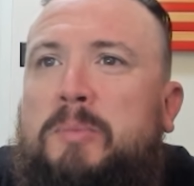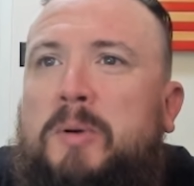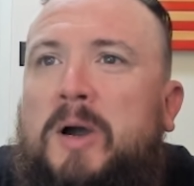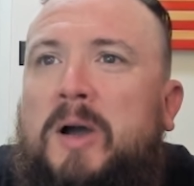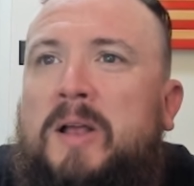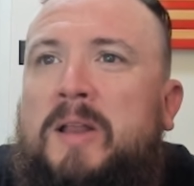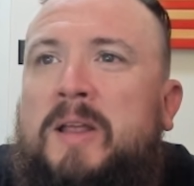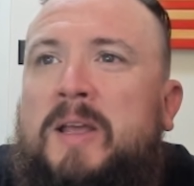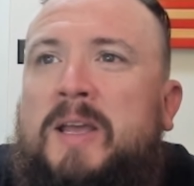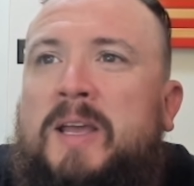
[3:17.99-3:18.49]

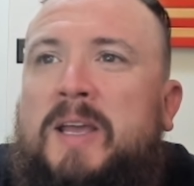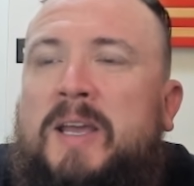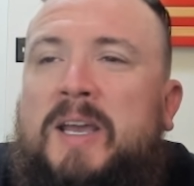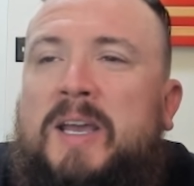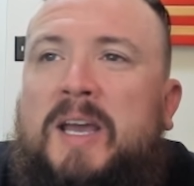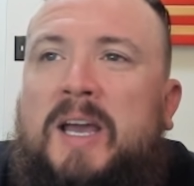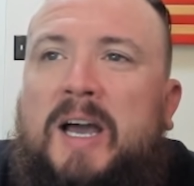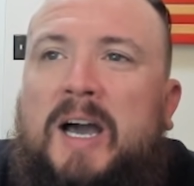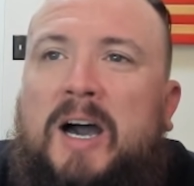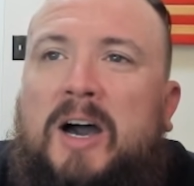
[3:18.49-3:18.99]
But
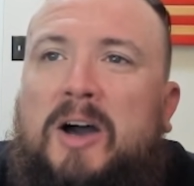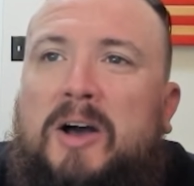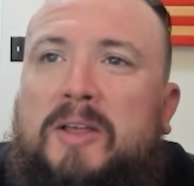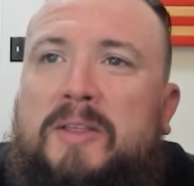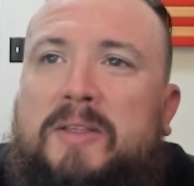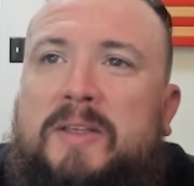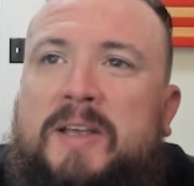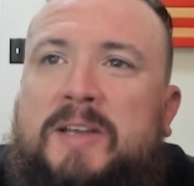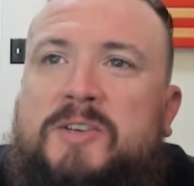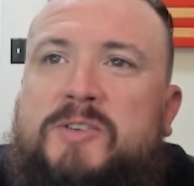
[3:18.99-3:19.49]

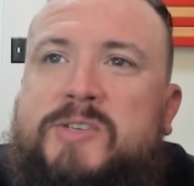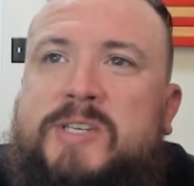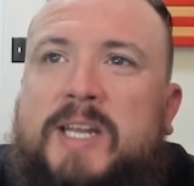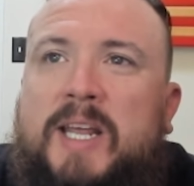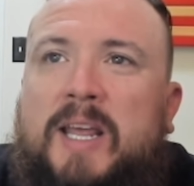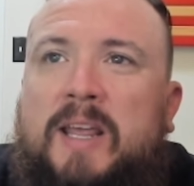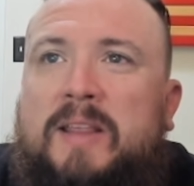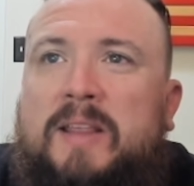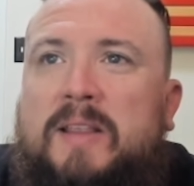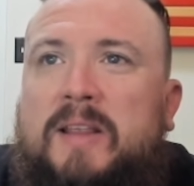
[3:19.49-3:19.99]

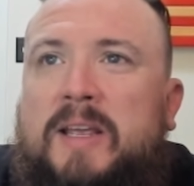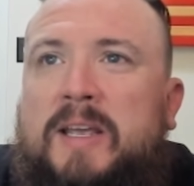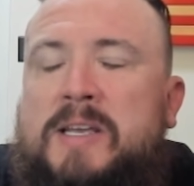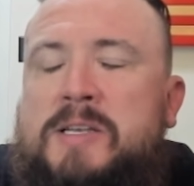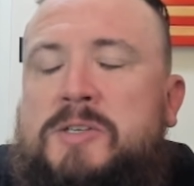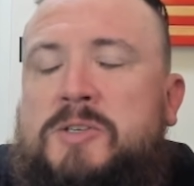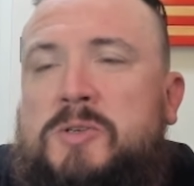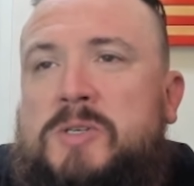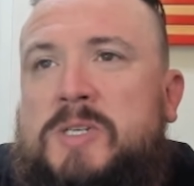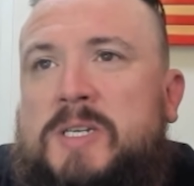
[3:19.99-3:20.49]
interesting
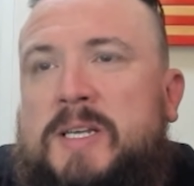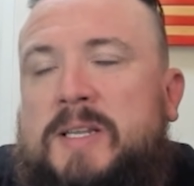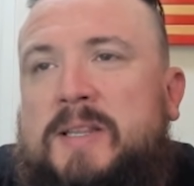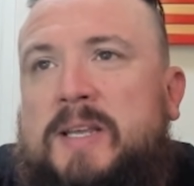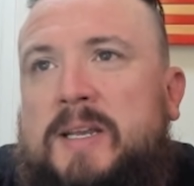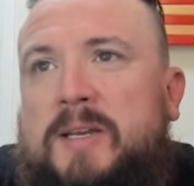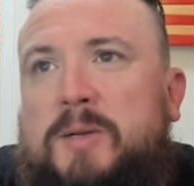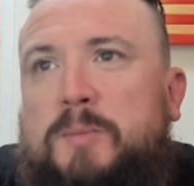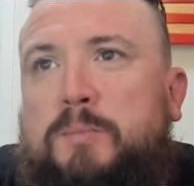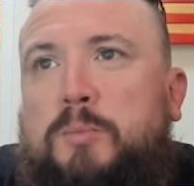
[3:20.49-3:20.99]

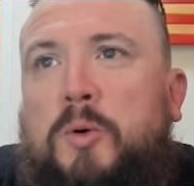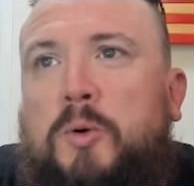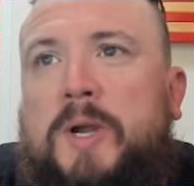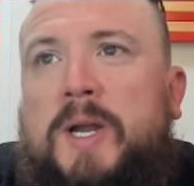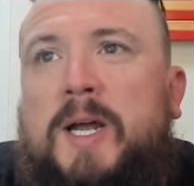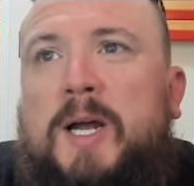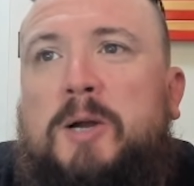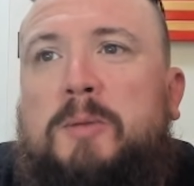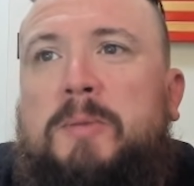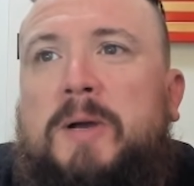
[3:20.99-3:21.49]
thing to
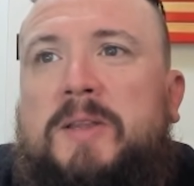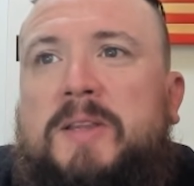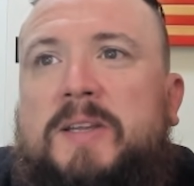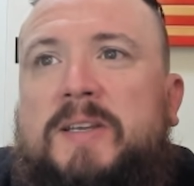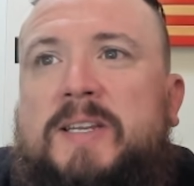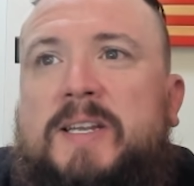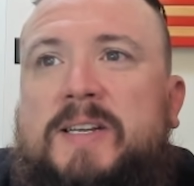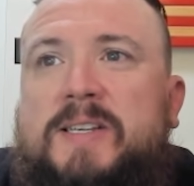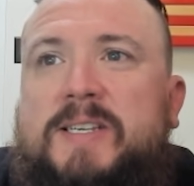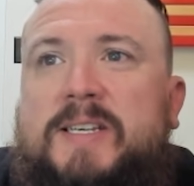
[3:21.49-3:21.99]
point out about the
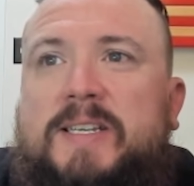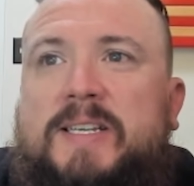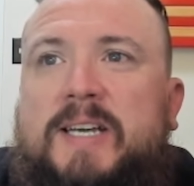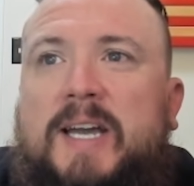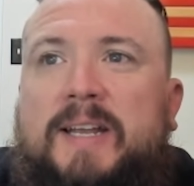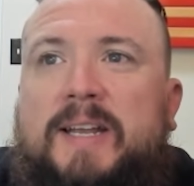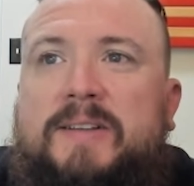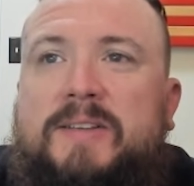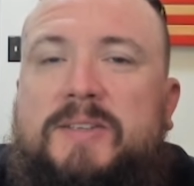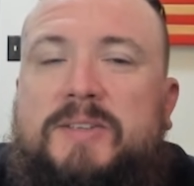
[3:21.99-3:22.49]
Tennessee
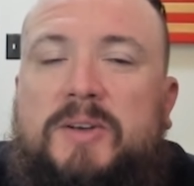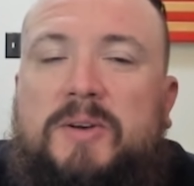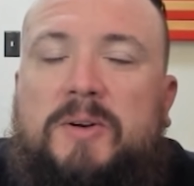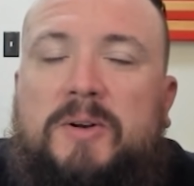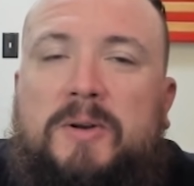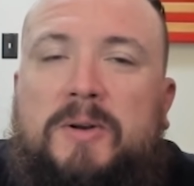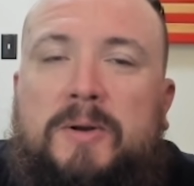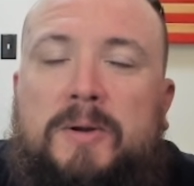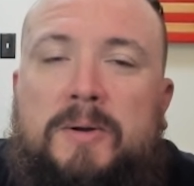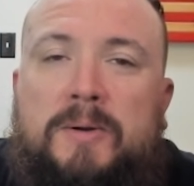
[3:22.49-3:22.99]
Titans
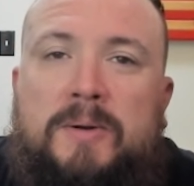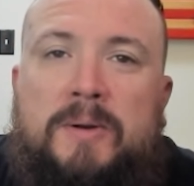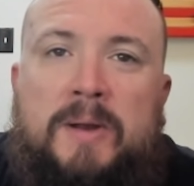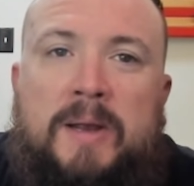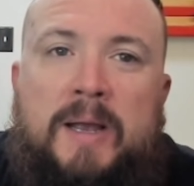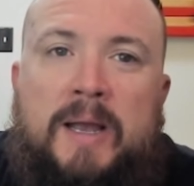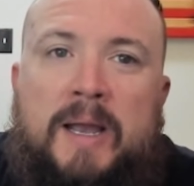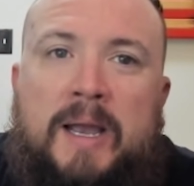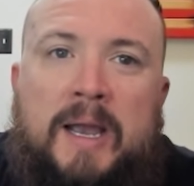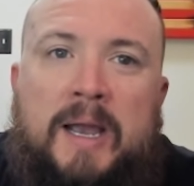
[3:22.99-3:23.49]
are,
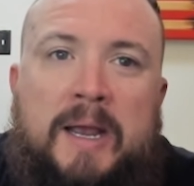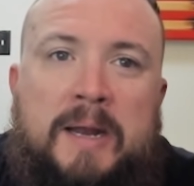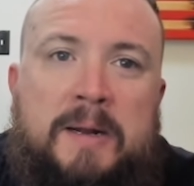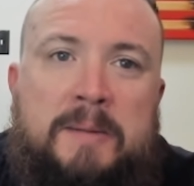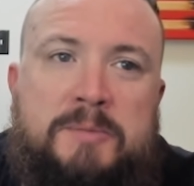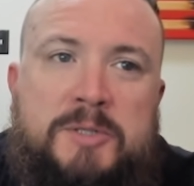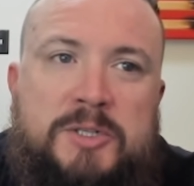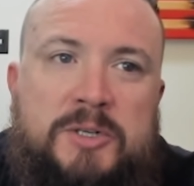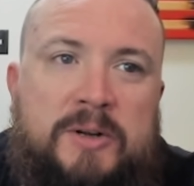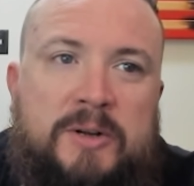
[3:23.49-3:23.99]
and
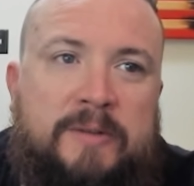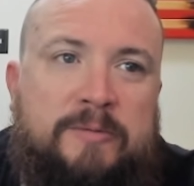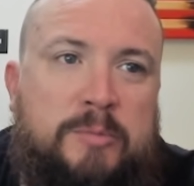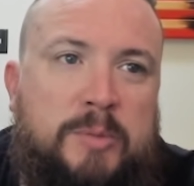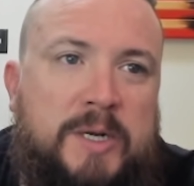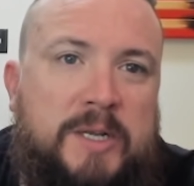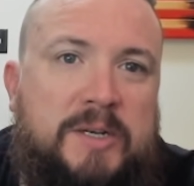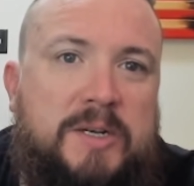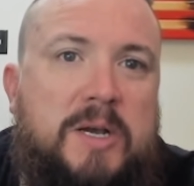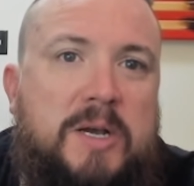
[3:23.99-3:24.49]
I'm sure
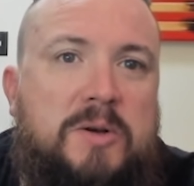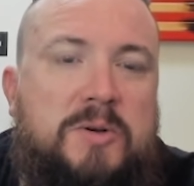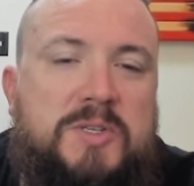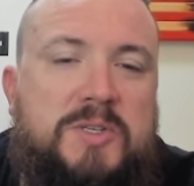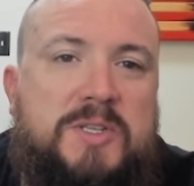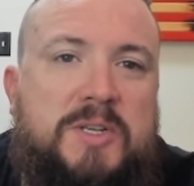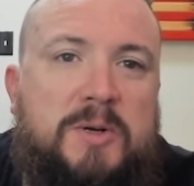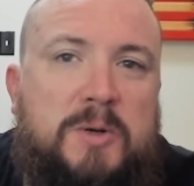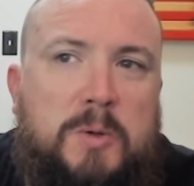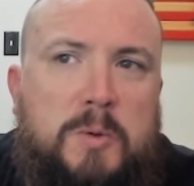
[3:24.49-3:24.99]
everybody
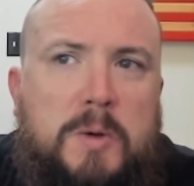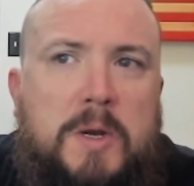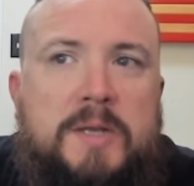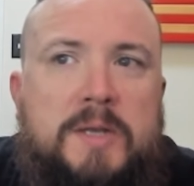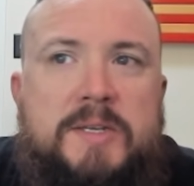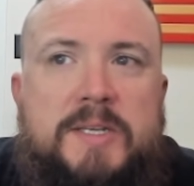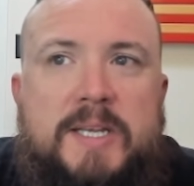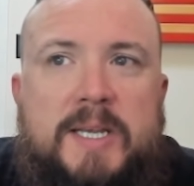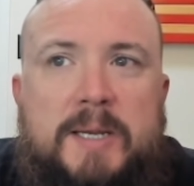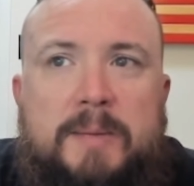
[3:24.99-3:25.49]
knows they're a
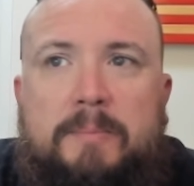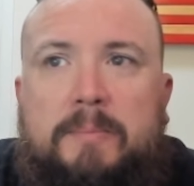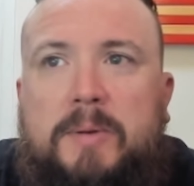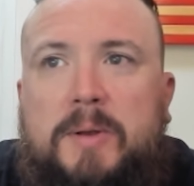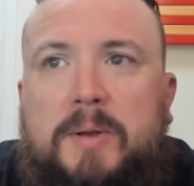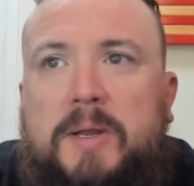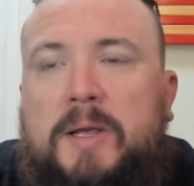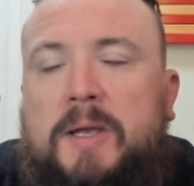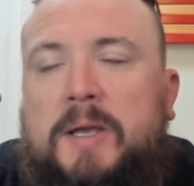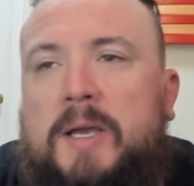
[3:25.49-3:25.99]
run team,
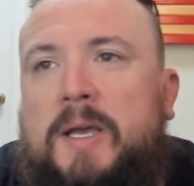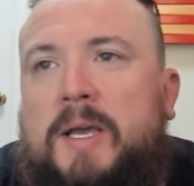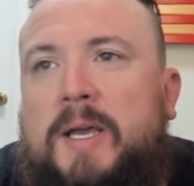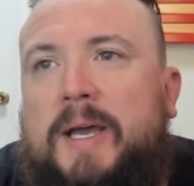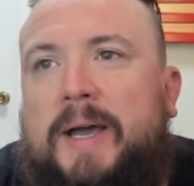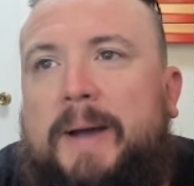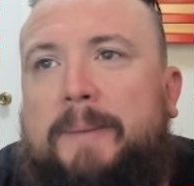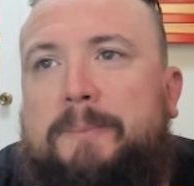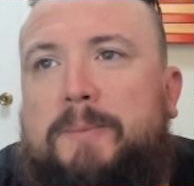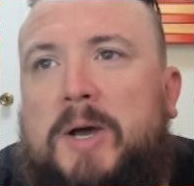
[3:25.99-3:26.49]
but
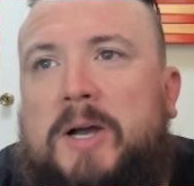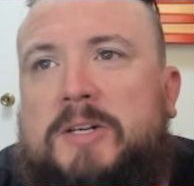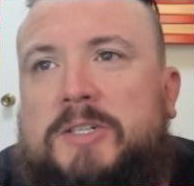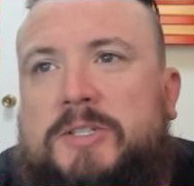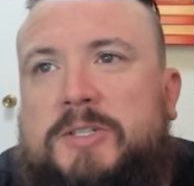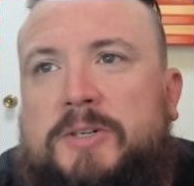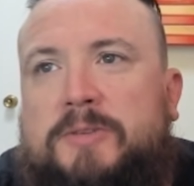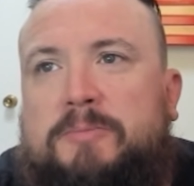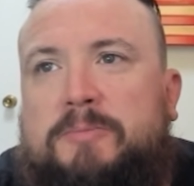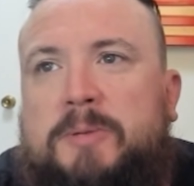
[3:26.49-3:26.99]
I'm not
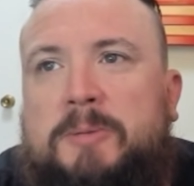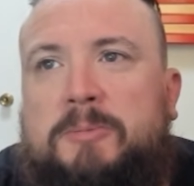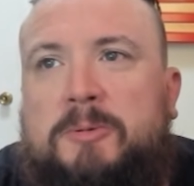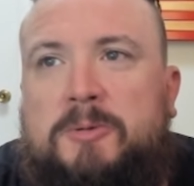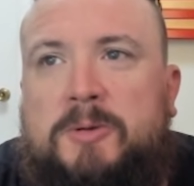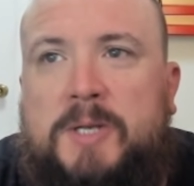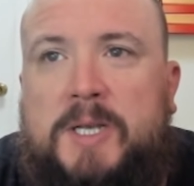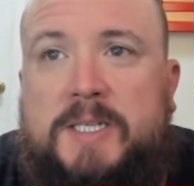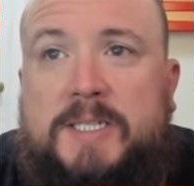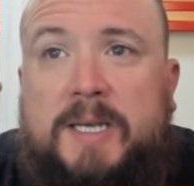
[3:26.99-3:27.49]
sure if people
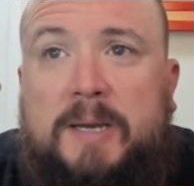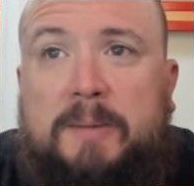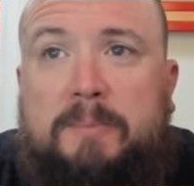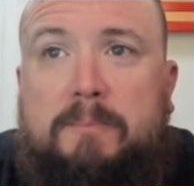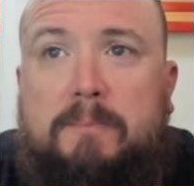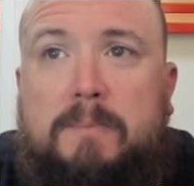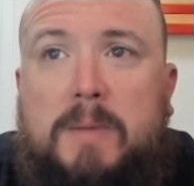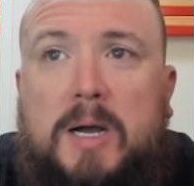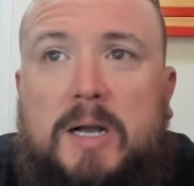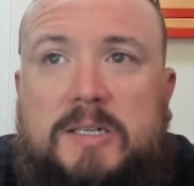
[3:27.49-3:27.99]
realize how
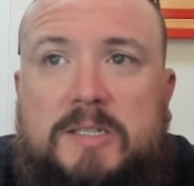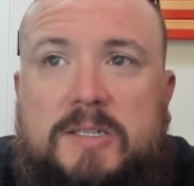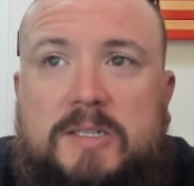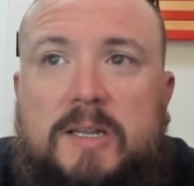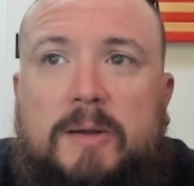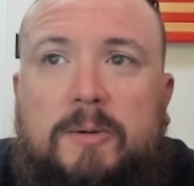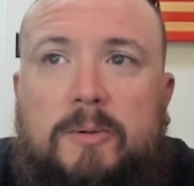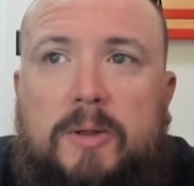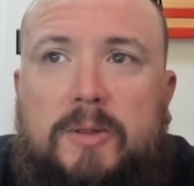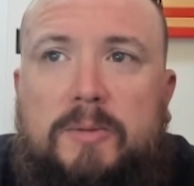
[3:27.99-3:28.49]
much
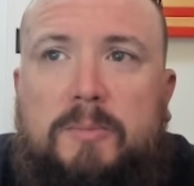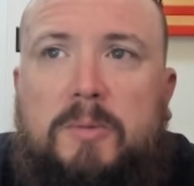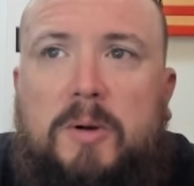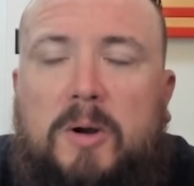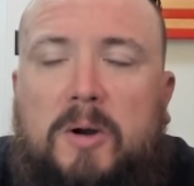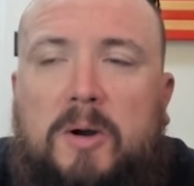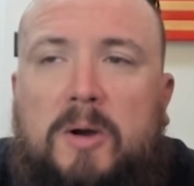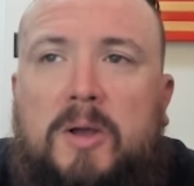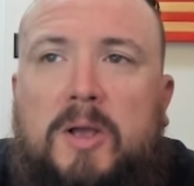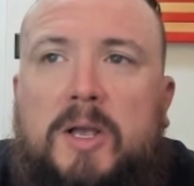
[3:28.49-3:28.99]
they run the
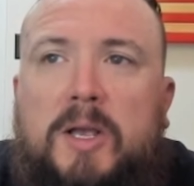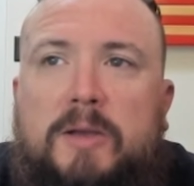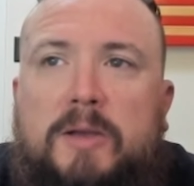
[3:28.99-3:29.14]
ball.